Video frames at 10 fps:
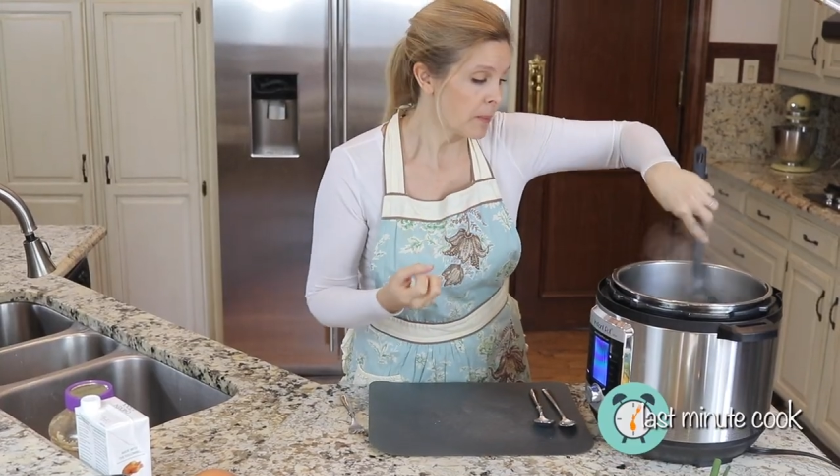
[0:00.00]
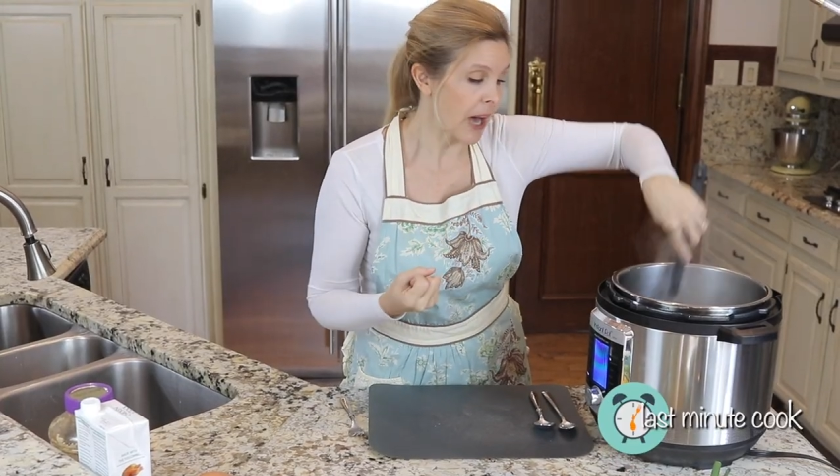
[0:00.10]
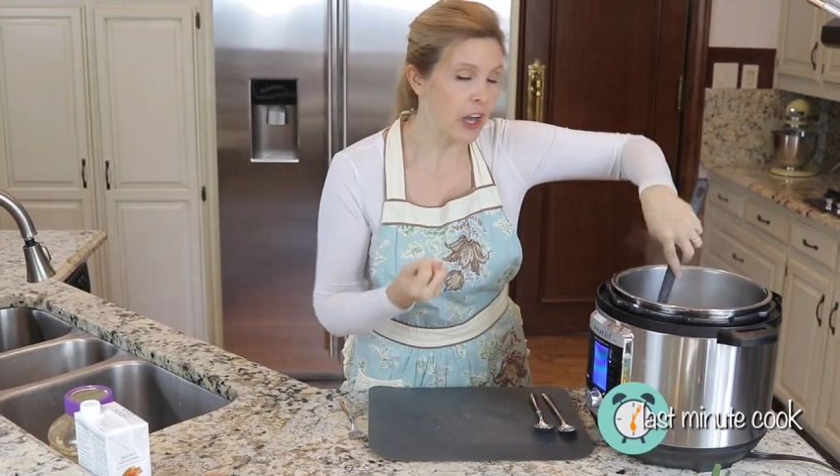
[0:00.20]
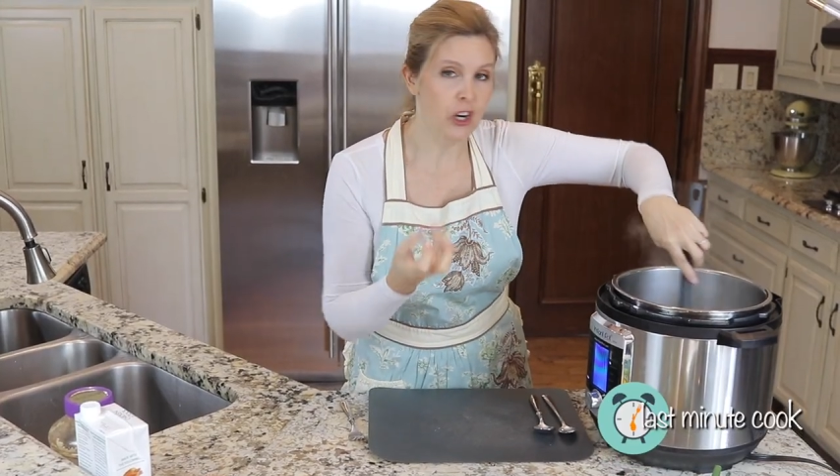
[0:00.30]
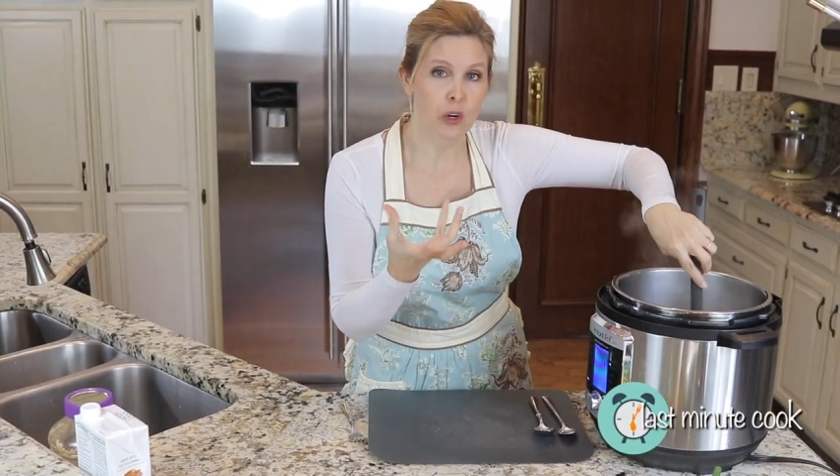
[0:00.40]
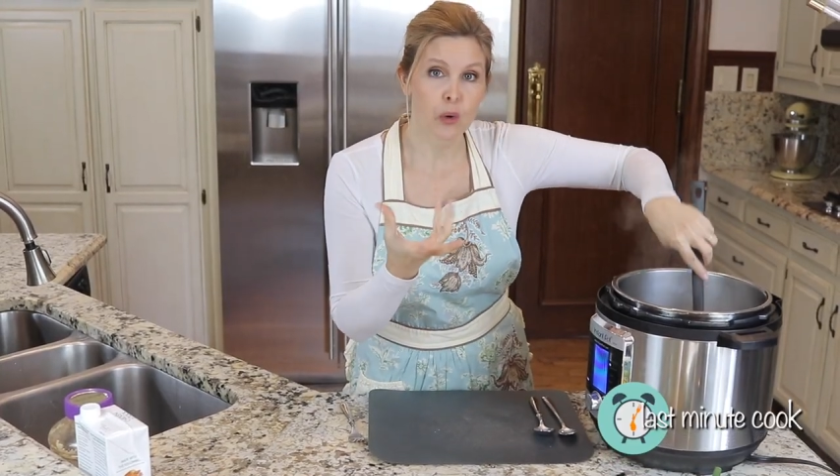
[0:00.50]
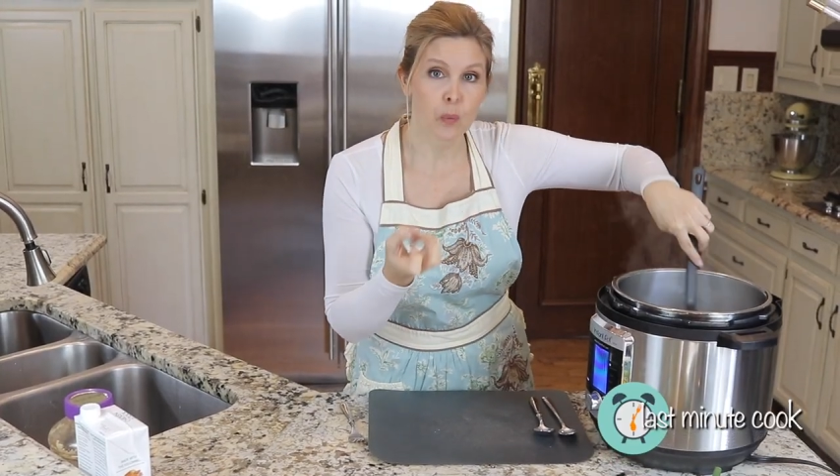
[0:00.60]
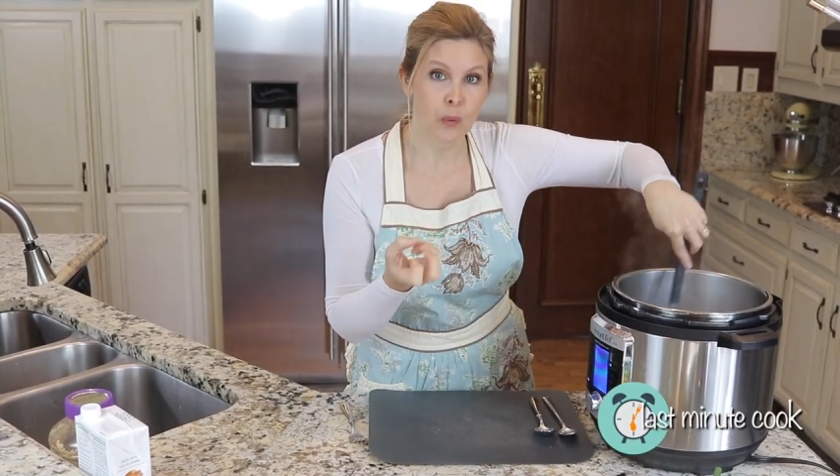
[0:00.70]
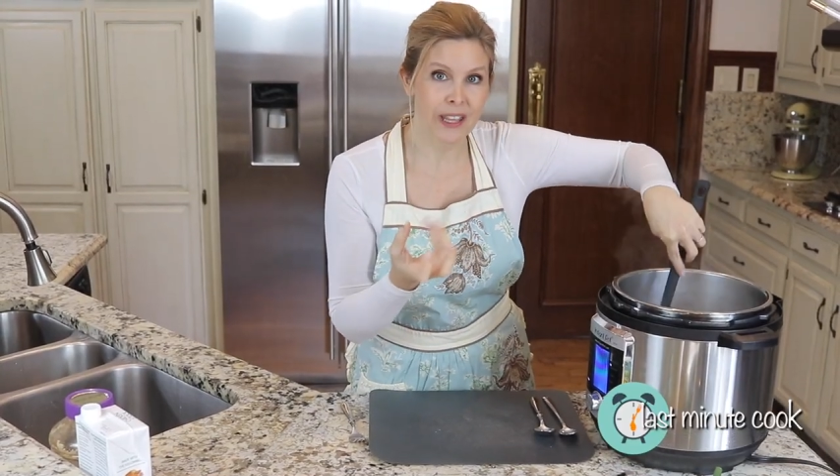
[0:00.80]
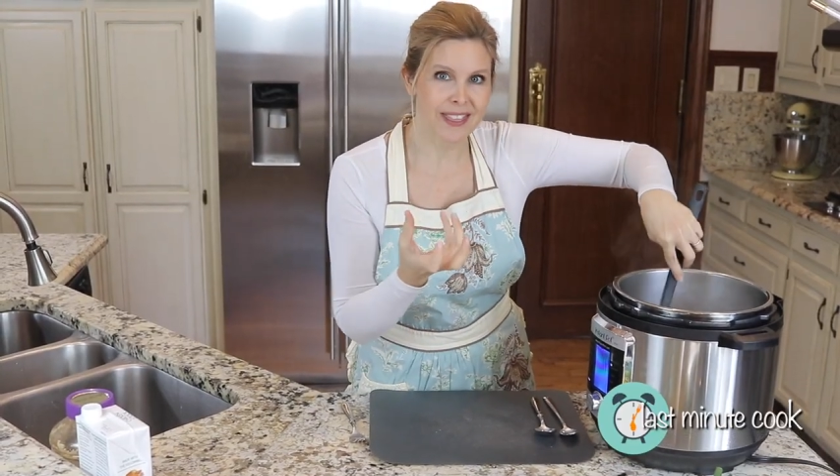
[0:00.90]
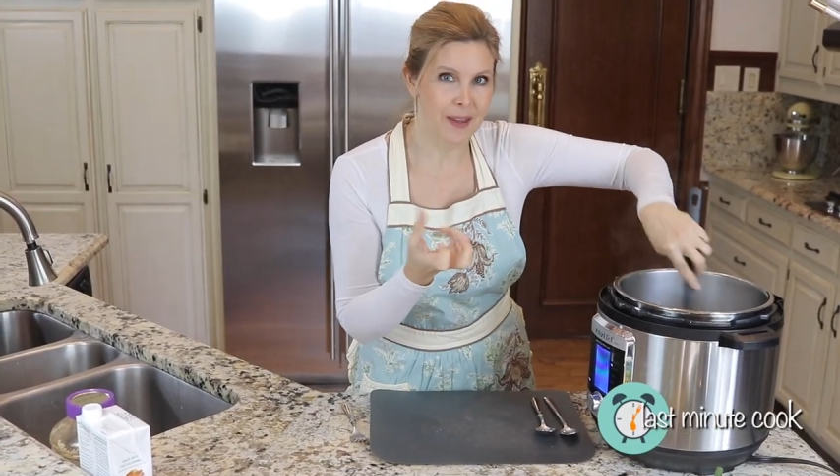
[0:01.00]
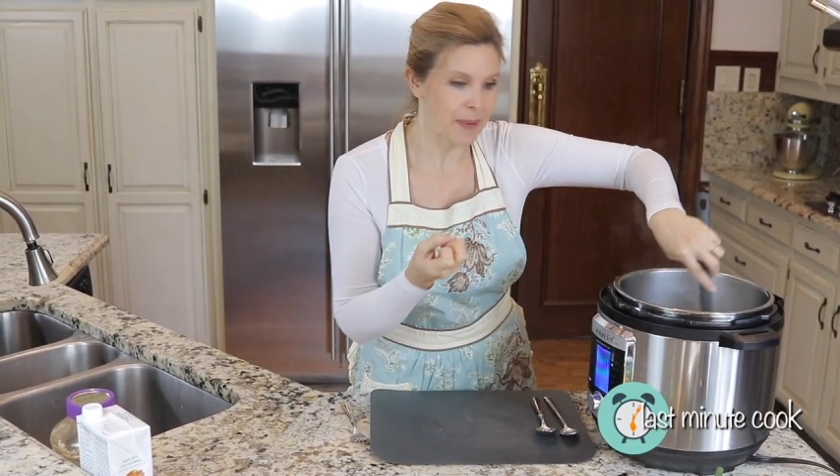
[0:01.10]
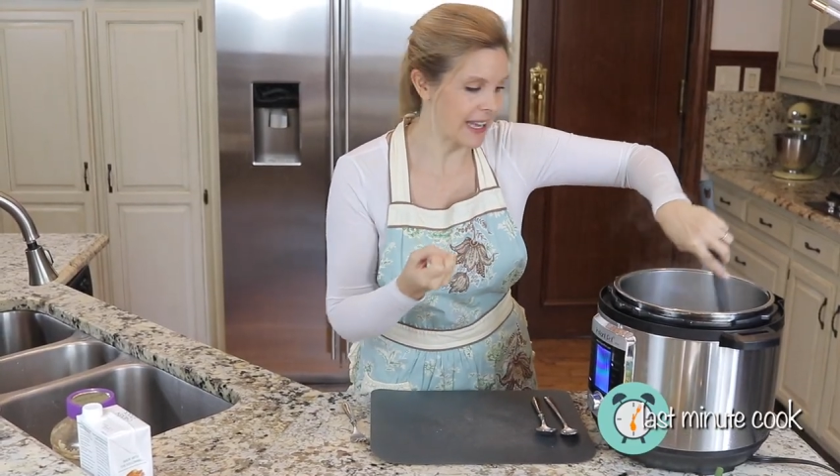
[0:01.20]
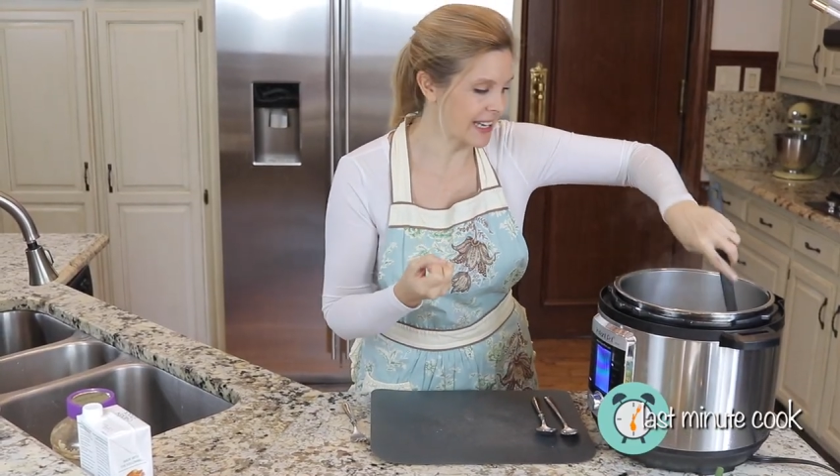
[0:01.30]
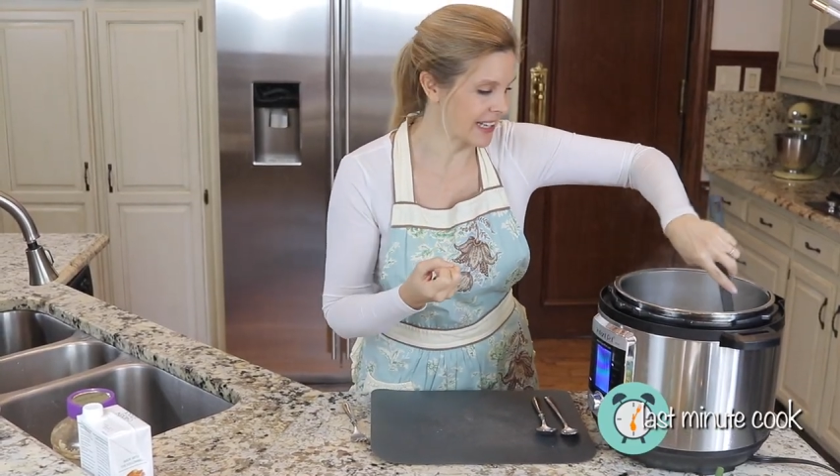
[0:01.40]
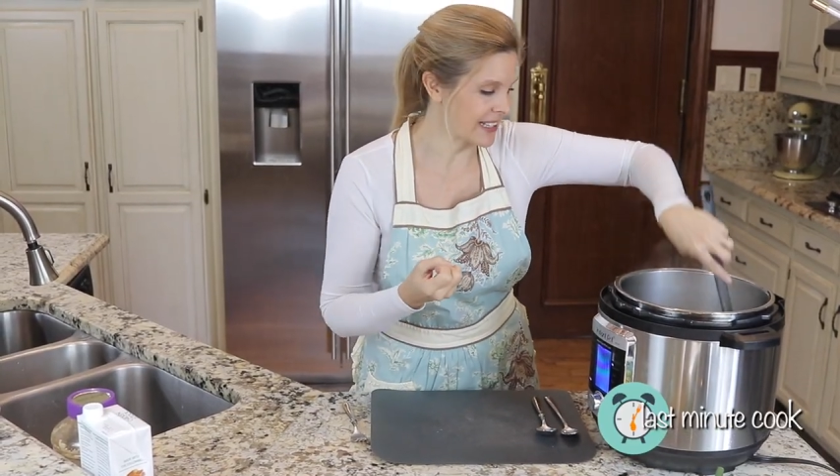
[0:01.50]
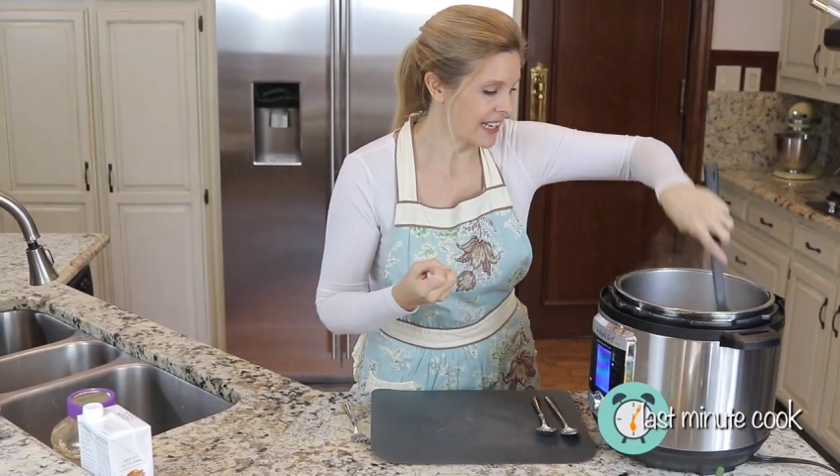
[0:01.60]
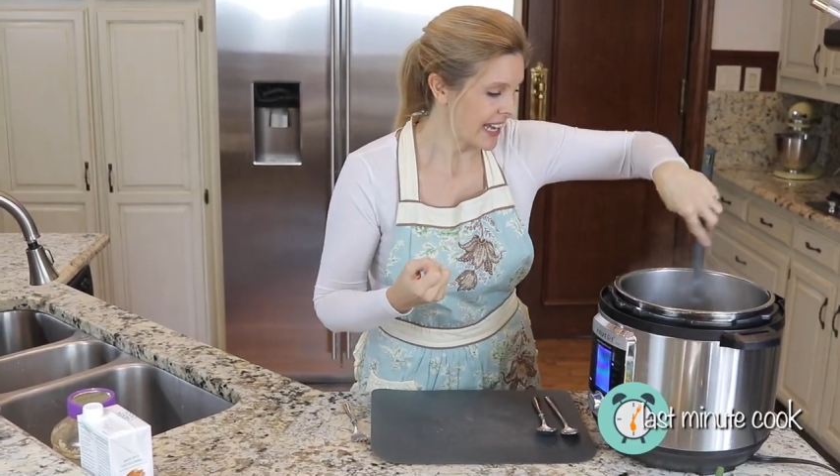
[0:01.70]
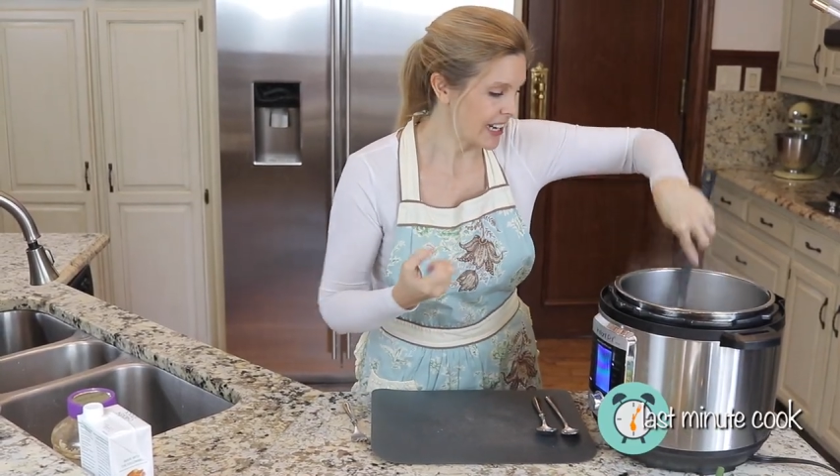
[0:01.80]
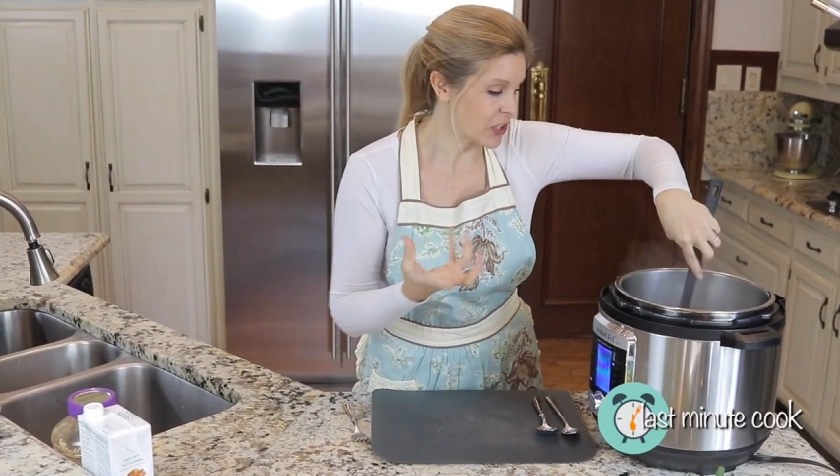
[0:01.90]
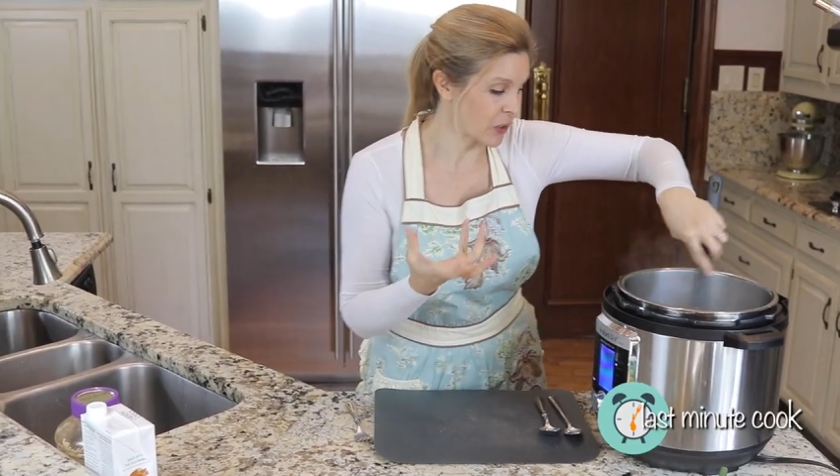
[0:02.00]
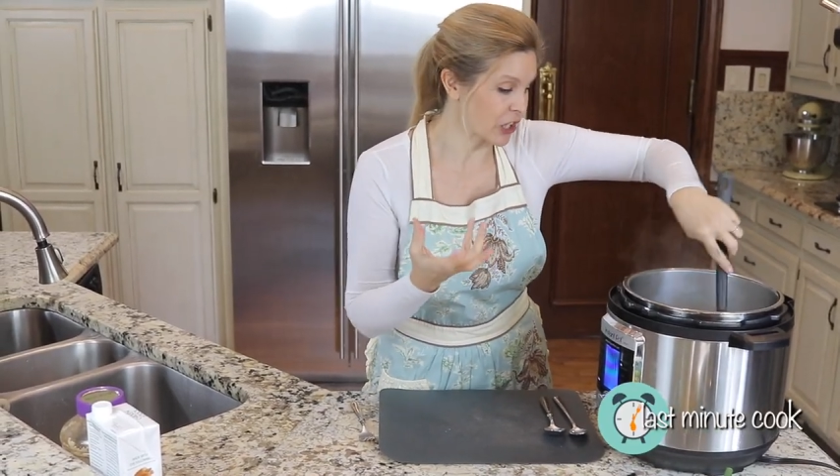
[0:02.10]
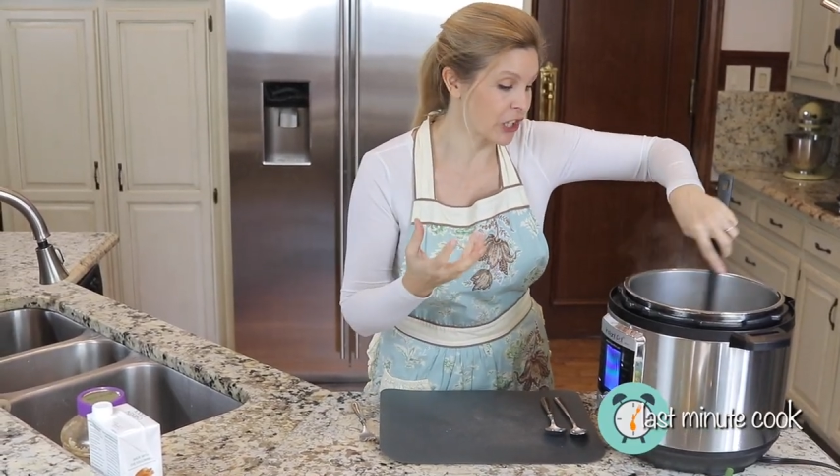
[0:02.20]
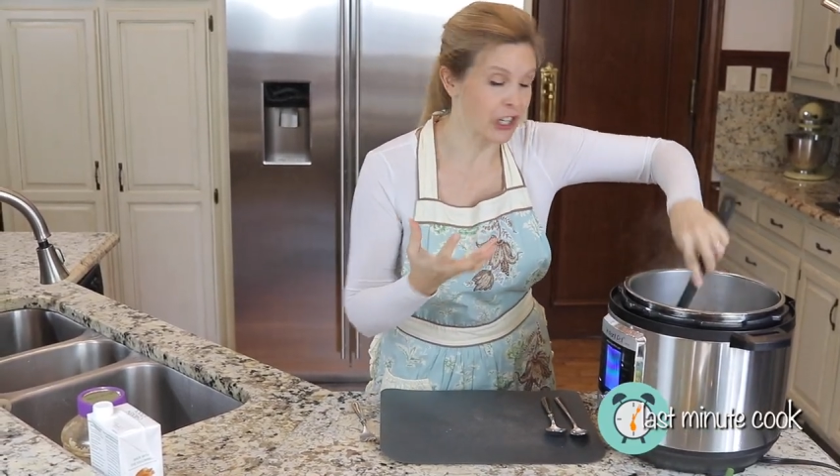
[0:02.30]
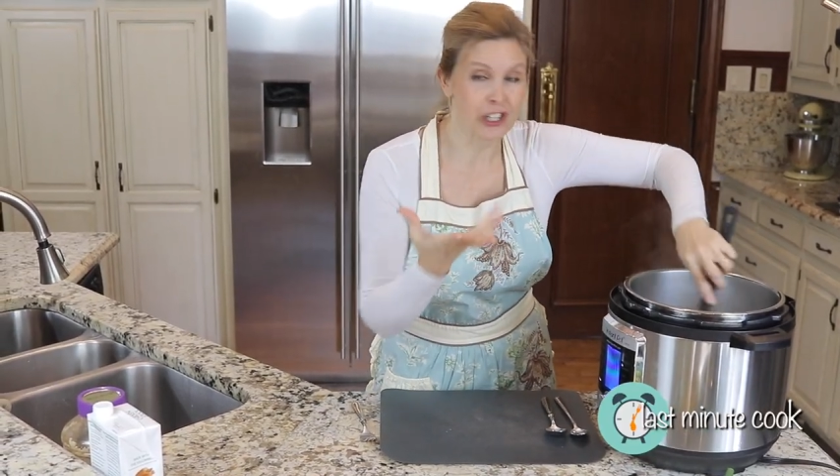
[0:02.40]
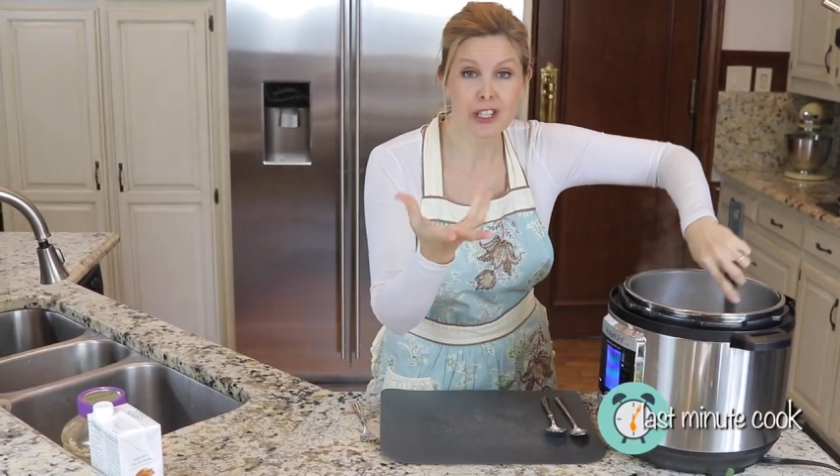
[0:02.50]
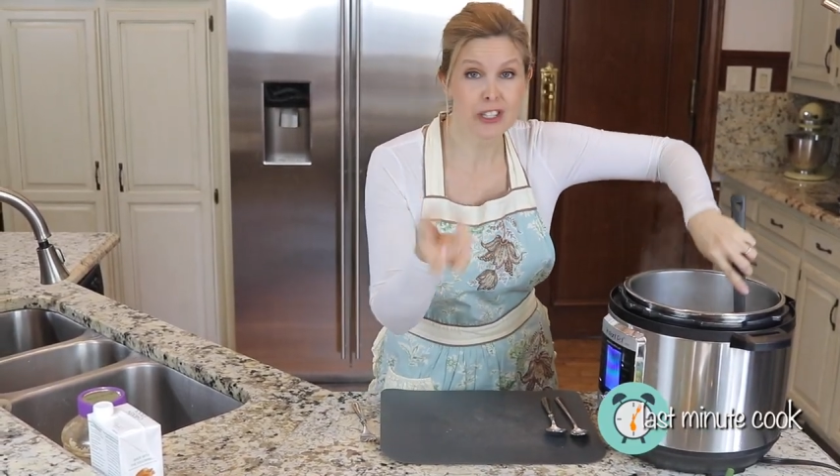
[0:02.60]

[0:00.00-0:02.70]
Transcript: butter with the bacon and it's already cooked.